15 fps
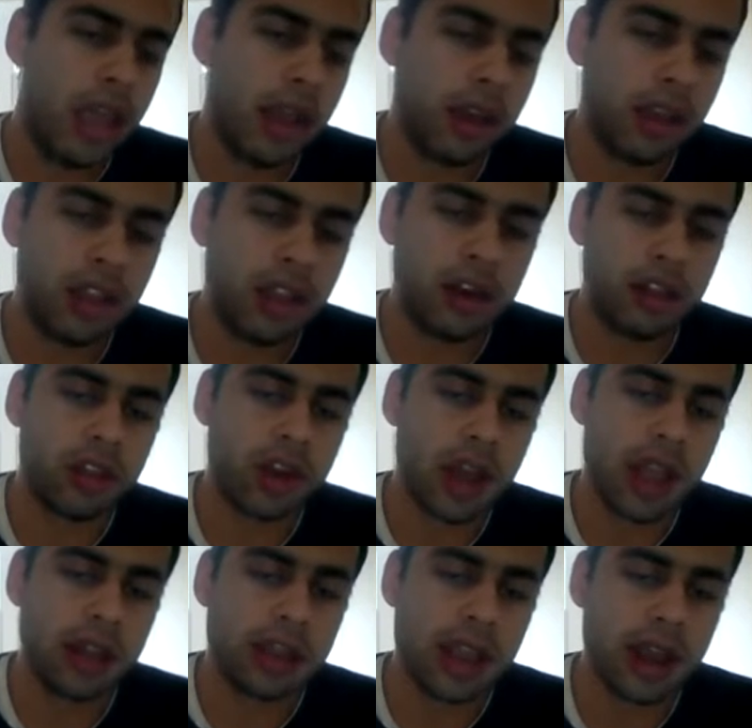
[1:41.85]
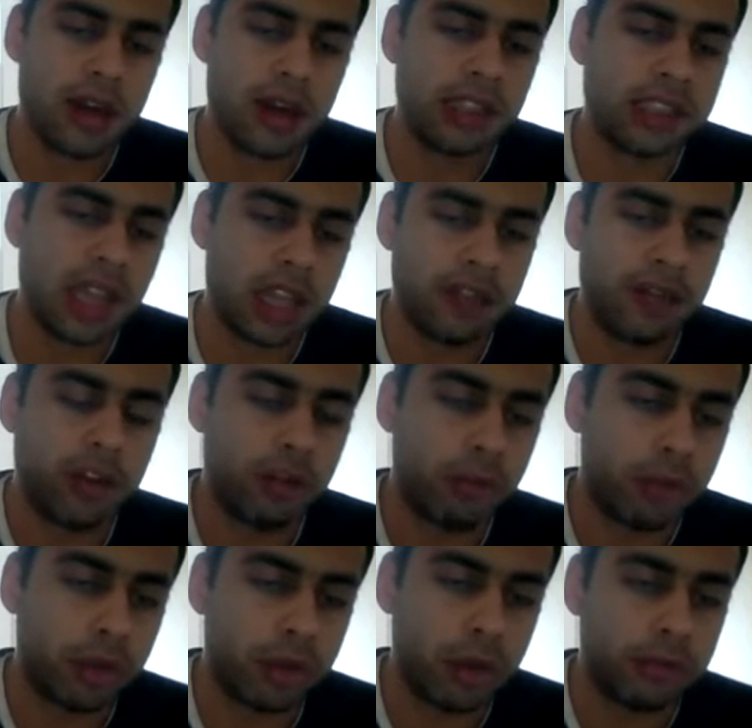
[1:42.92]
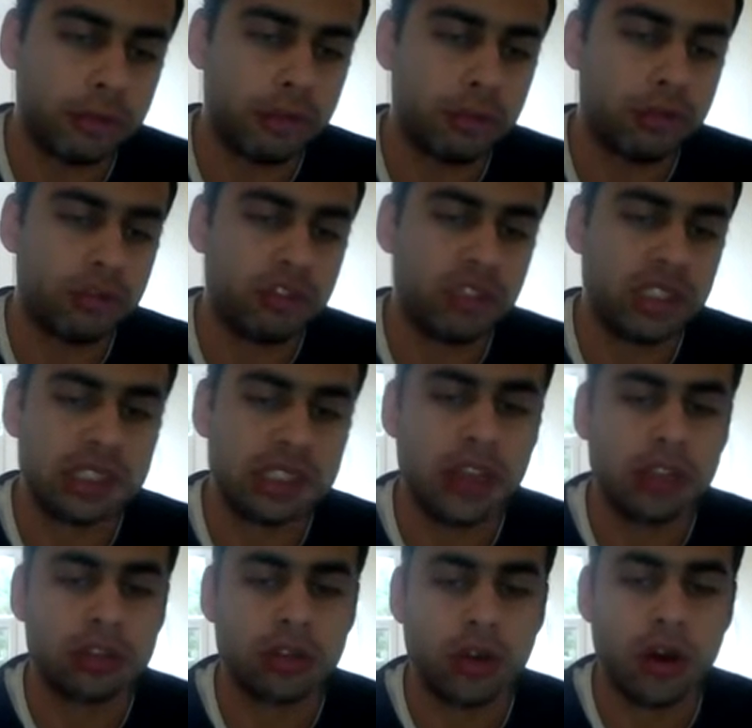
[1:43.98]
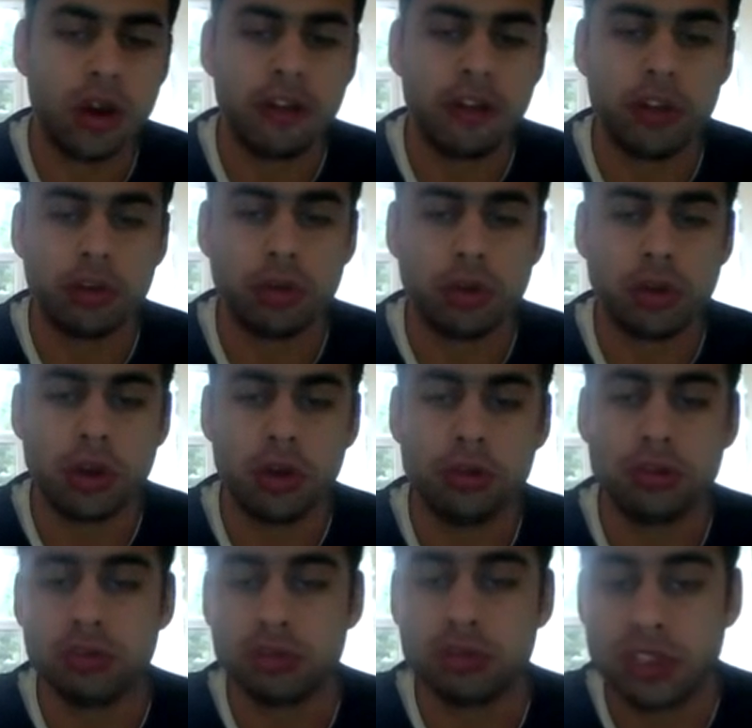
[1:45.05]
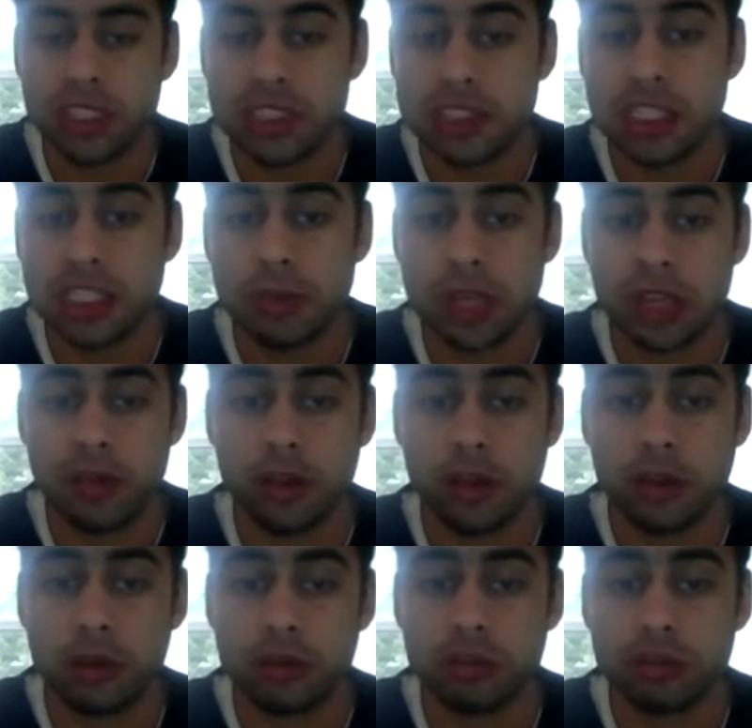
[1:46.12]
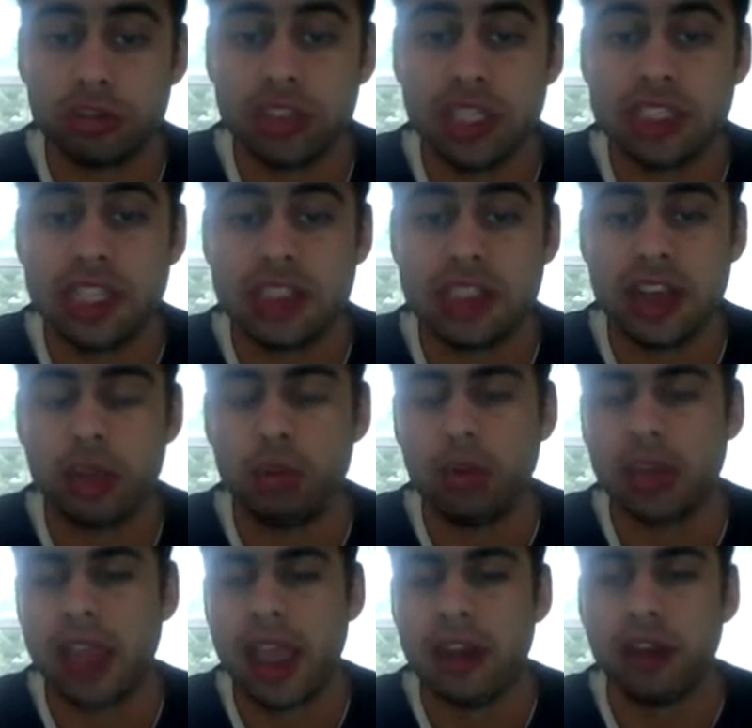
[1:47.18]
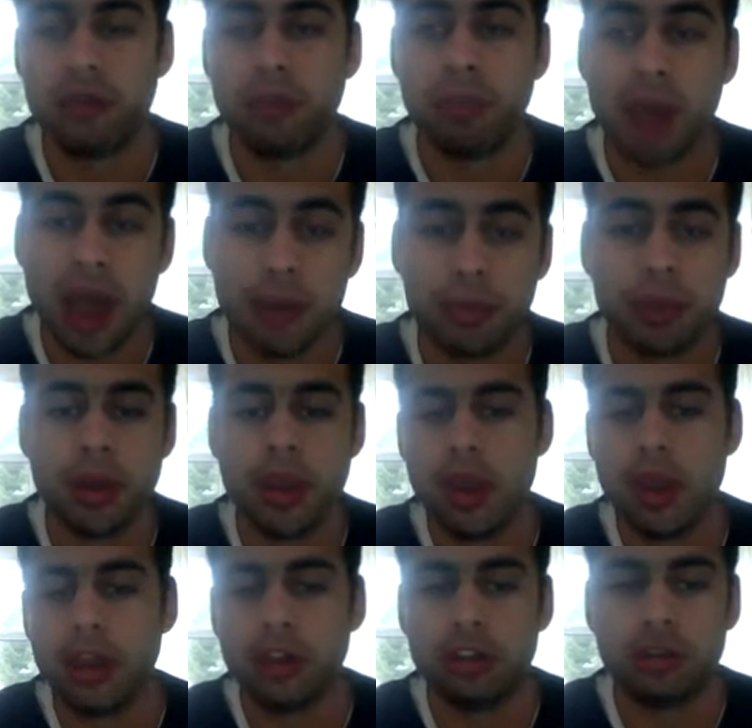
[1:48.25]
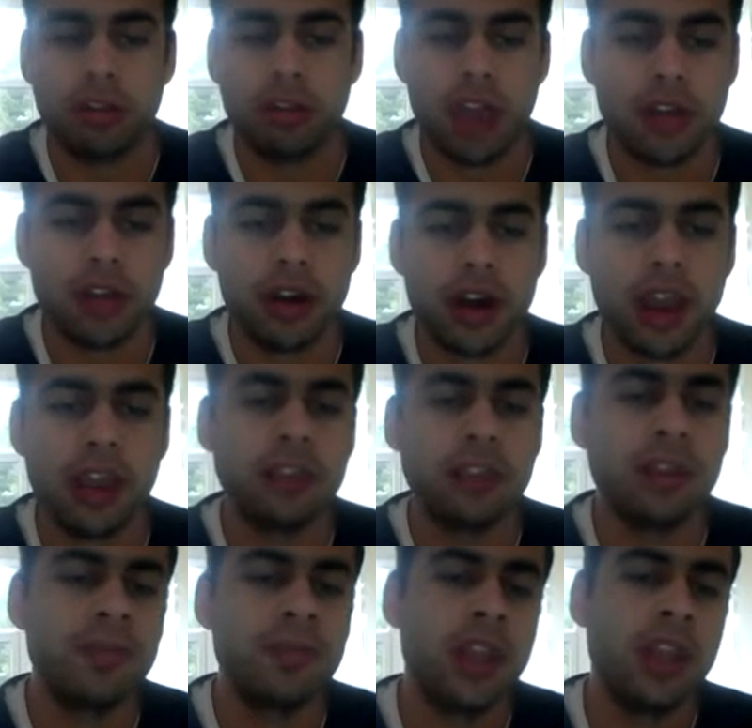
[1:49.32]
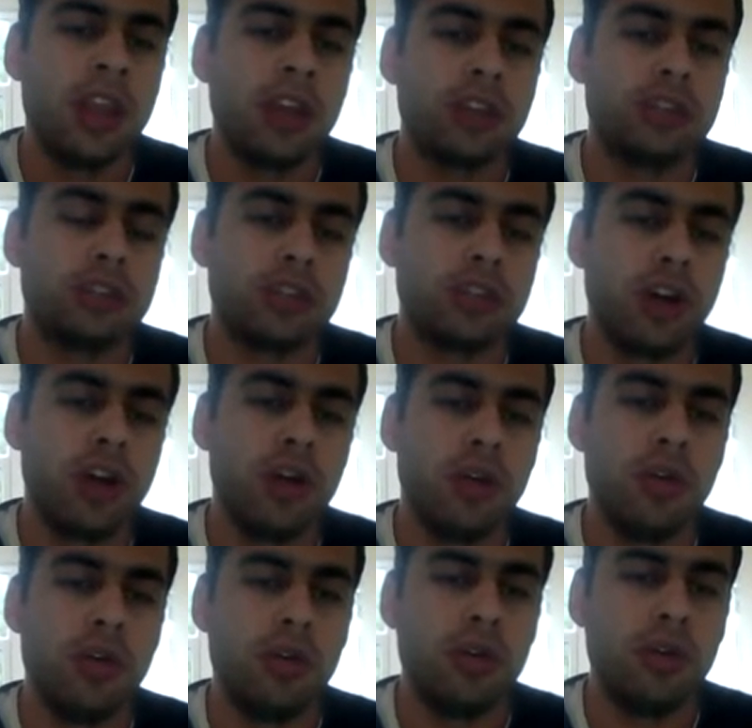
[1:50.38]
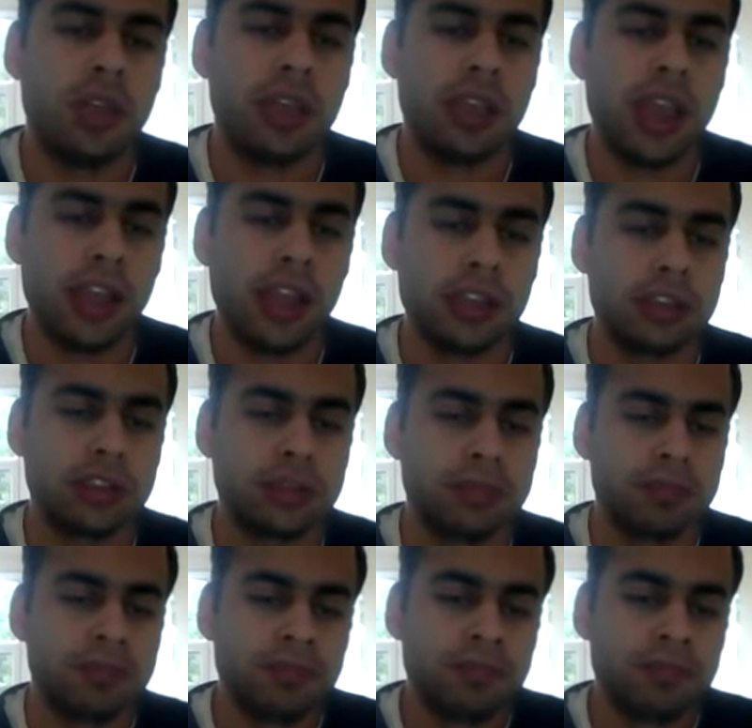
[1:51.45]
And here the knight can decide if it will go to g6 or if it will go to c6, but if it goes to c6, then it will kind of bump into the other knight. So yes.